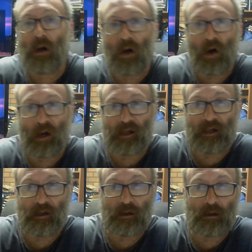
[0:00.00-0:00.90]

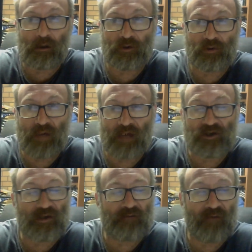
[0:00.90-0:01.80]
I should catch
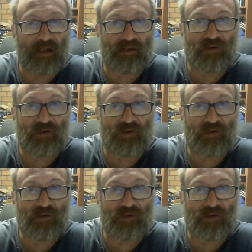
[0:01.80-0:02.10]
it around the